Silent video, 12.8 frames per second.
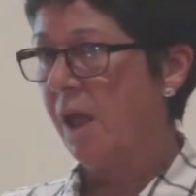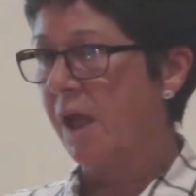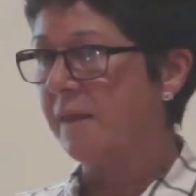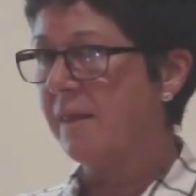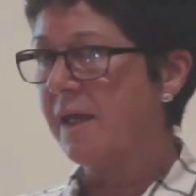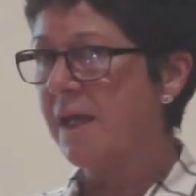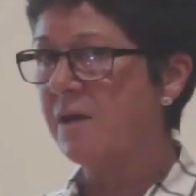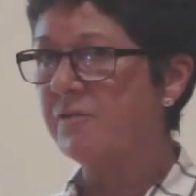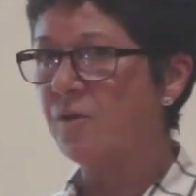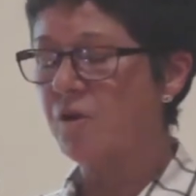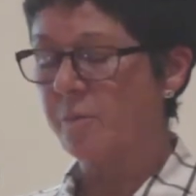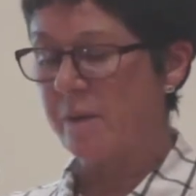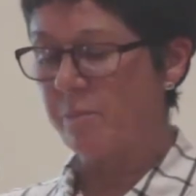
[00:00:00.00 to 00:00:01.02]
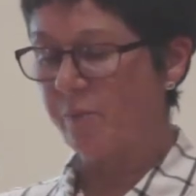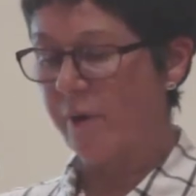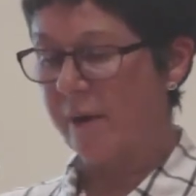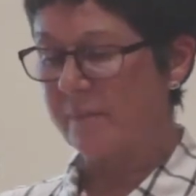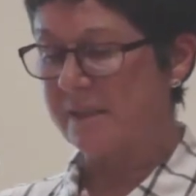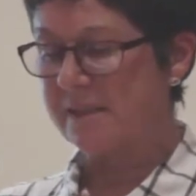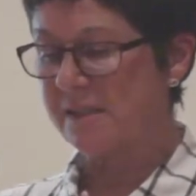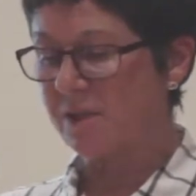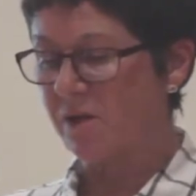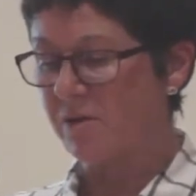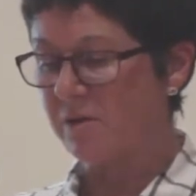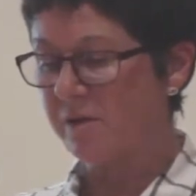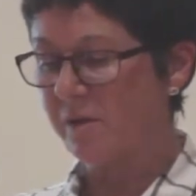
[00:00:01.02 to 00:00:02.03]
And they have all been premised
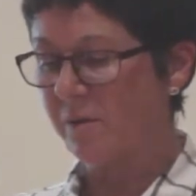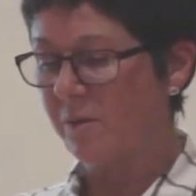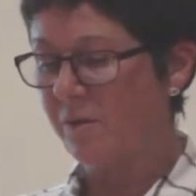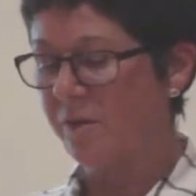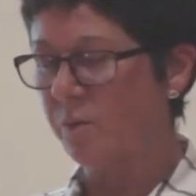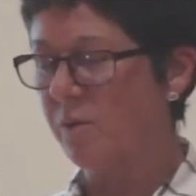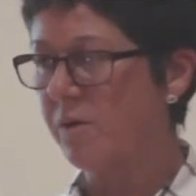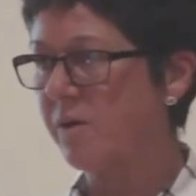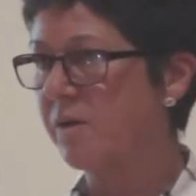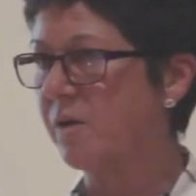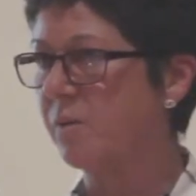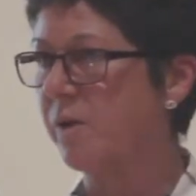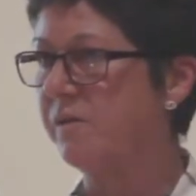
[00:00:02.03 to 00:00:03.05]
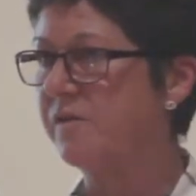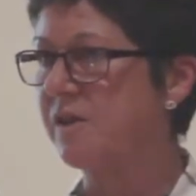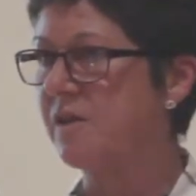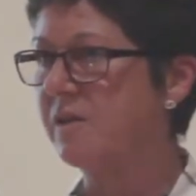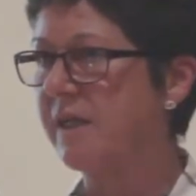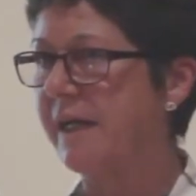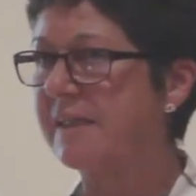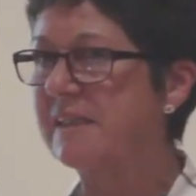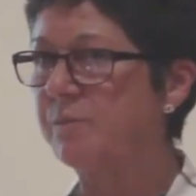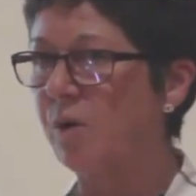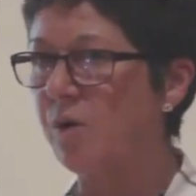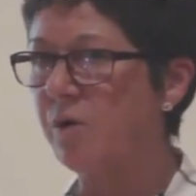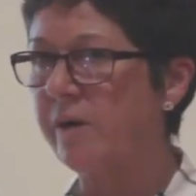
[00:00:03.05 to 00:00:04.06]
on the work that we've done
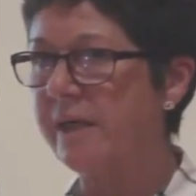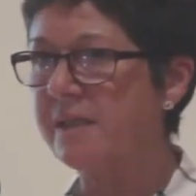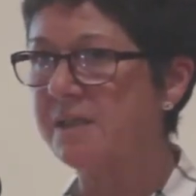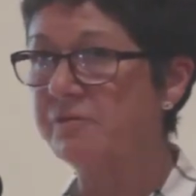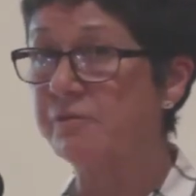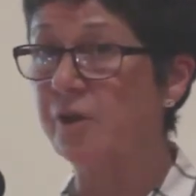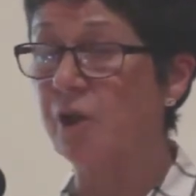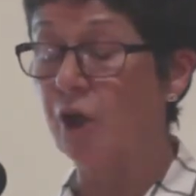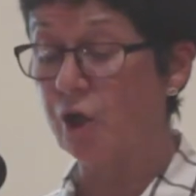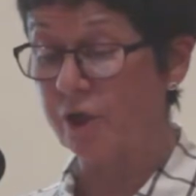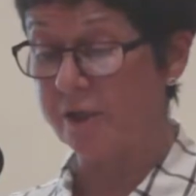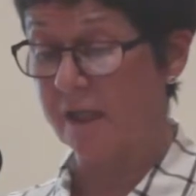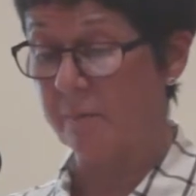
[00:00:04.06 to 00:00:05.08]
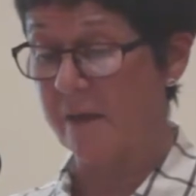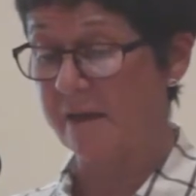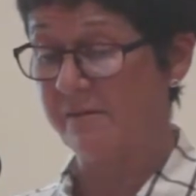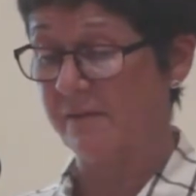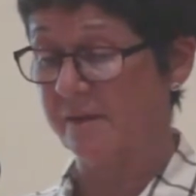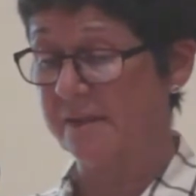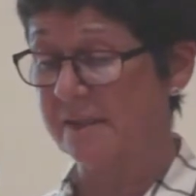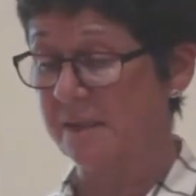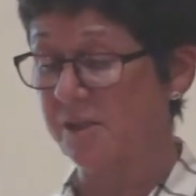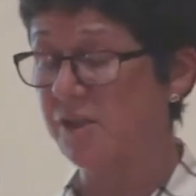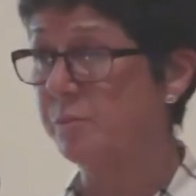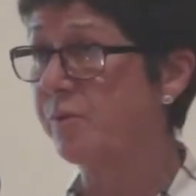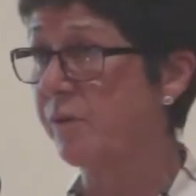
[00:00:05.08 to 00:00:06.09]
exploring different learning methods
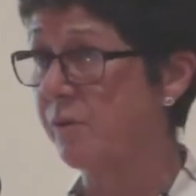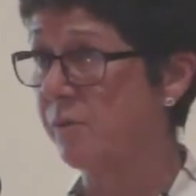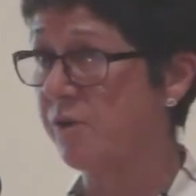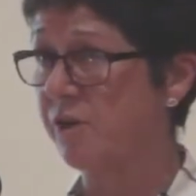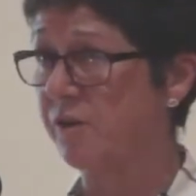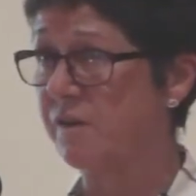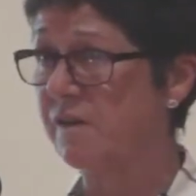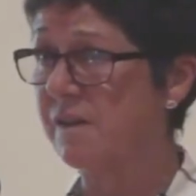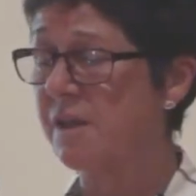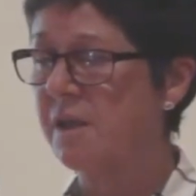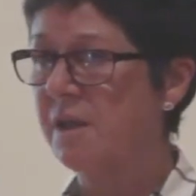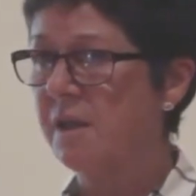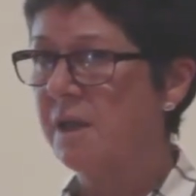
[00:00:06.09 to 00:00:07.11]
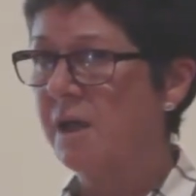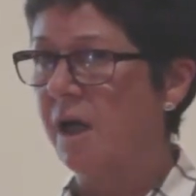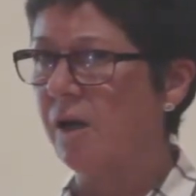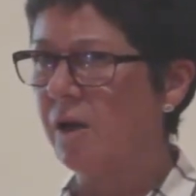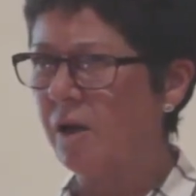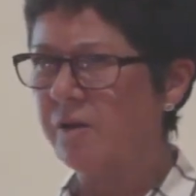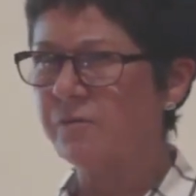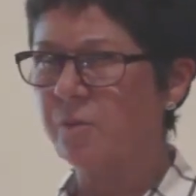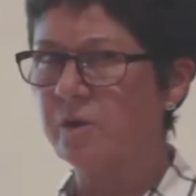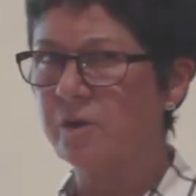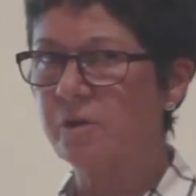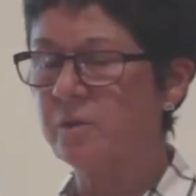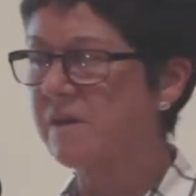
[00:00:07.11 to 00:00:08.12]
and approaches. A lot of
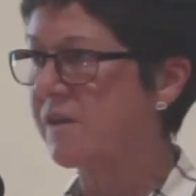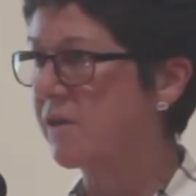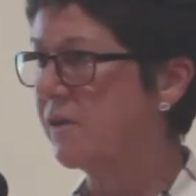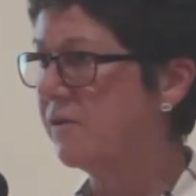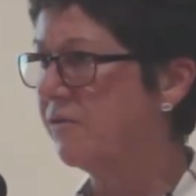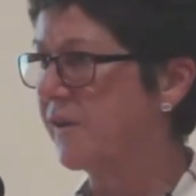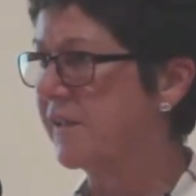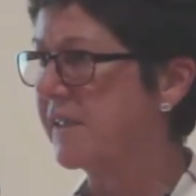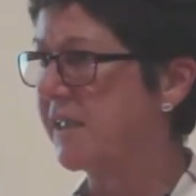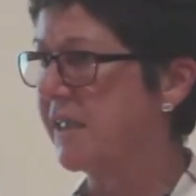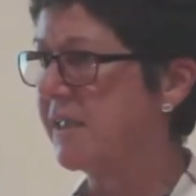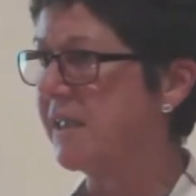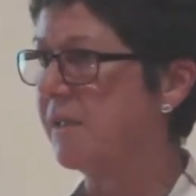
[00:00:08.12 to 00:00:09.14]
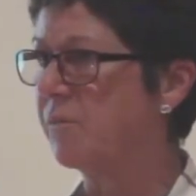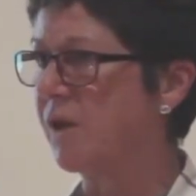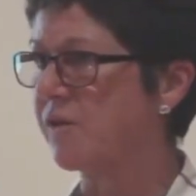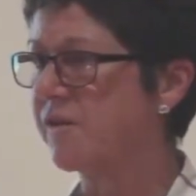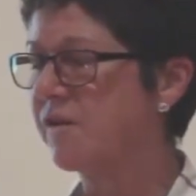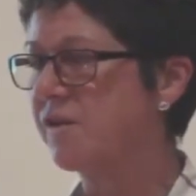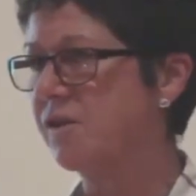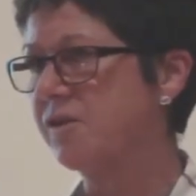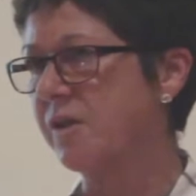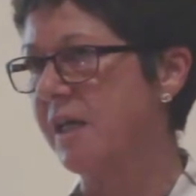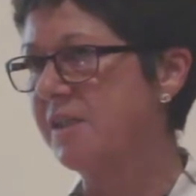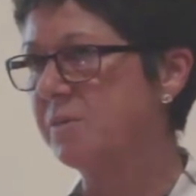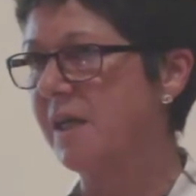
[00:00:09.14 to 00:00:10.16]
work was done in the first 18 months to
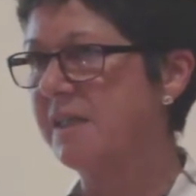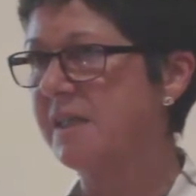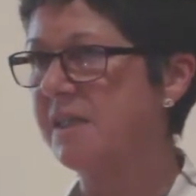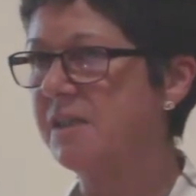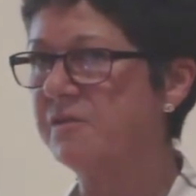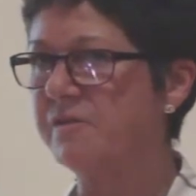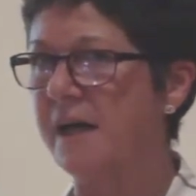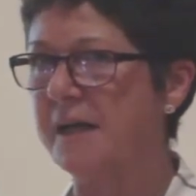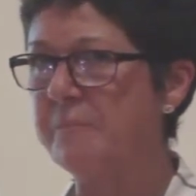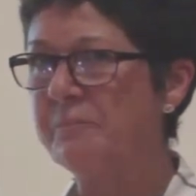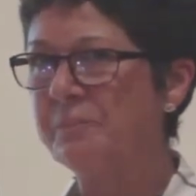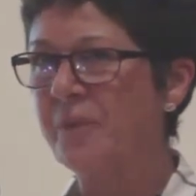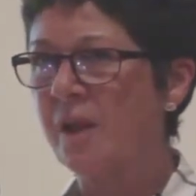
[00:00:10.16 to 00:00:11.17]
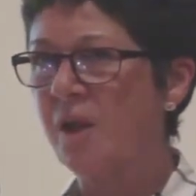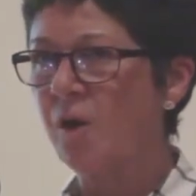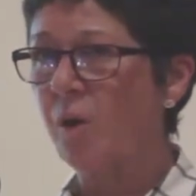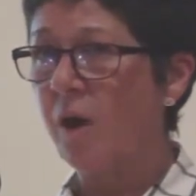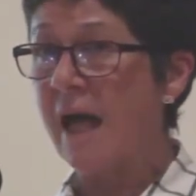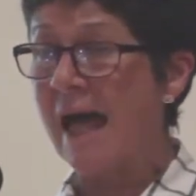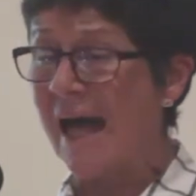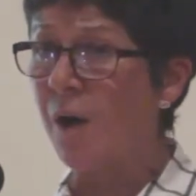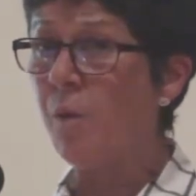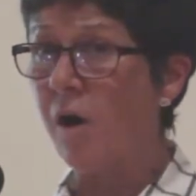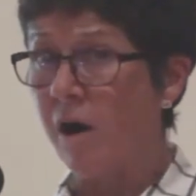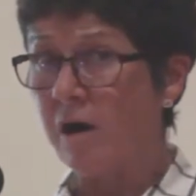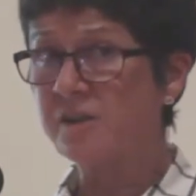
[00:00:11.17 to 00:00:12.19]
try to identify
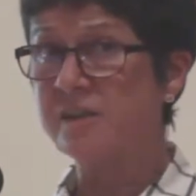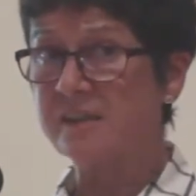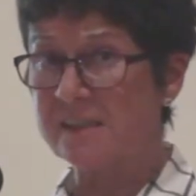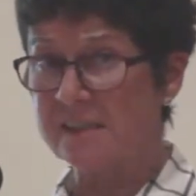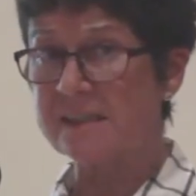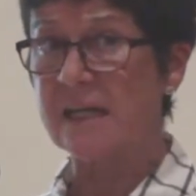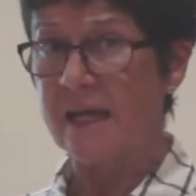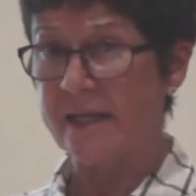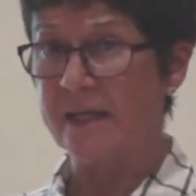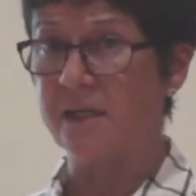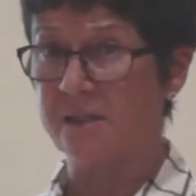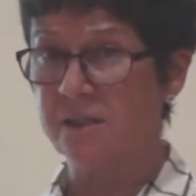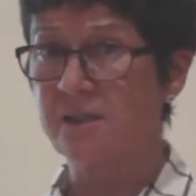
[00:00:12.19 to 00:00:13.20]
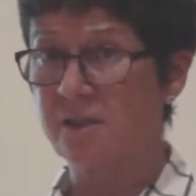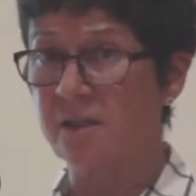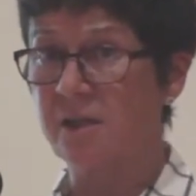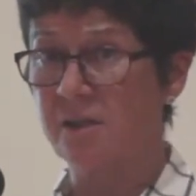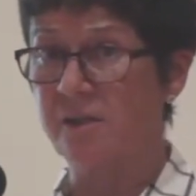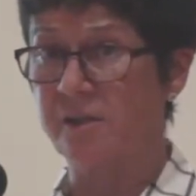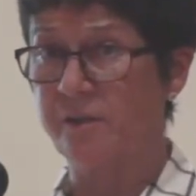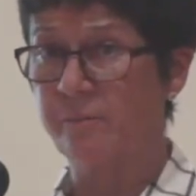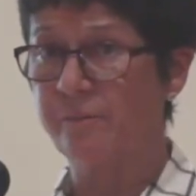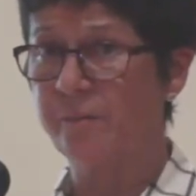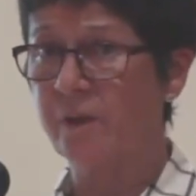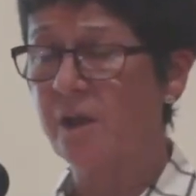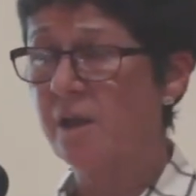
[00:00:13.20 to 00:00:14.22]
how artists liked to learn.
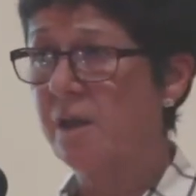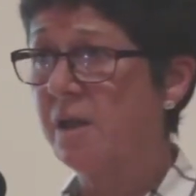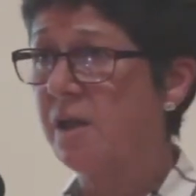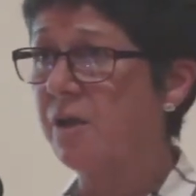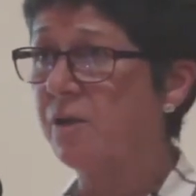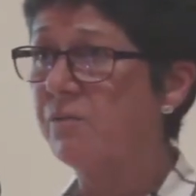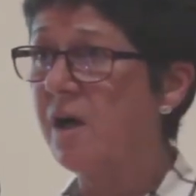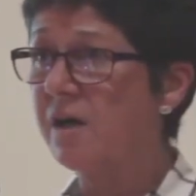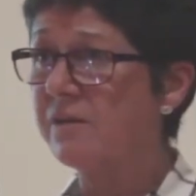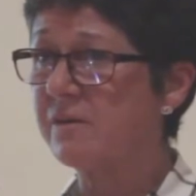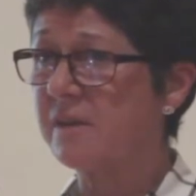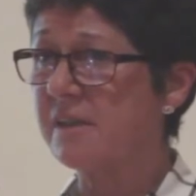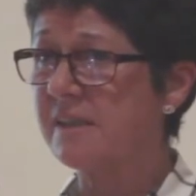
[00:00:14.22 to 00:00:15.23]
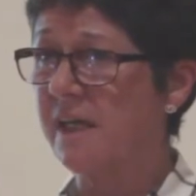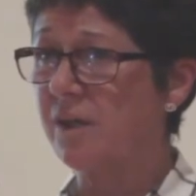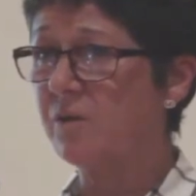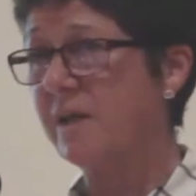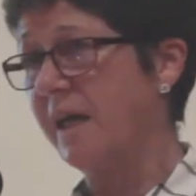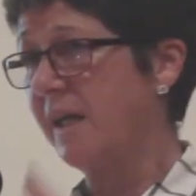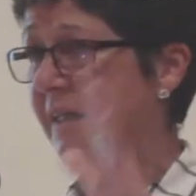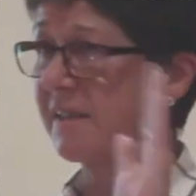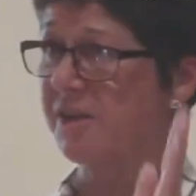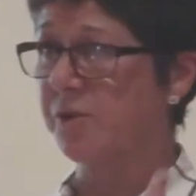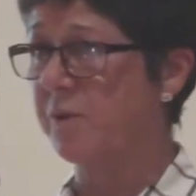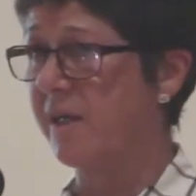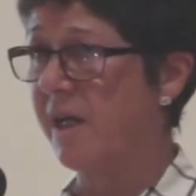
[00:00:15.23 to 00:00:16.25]
You know, rather than saying, okay,
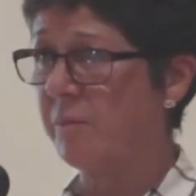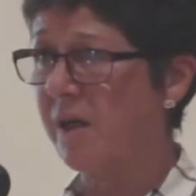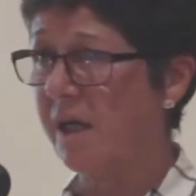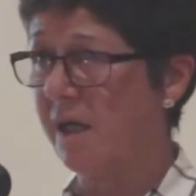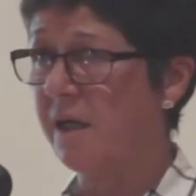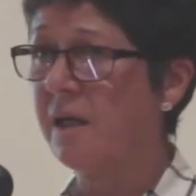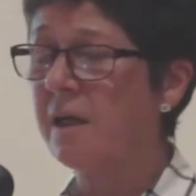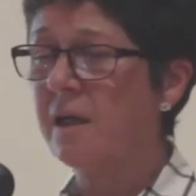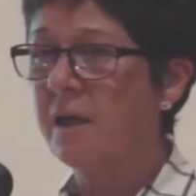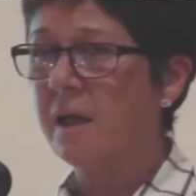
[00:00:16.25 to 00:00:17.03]
let's do an MA,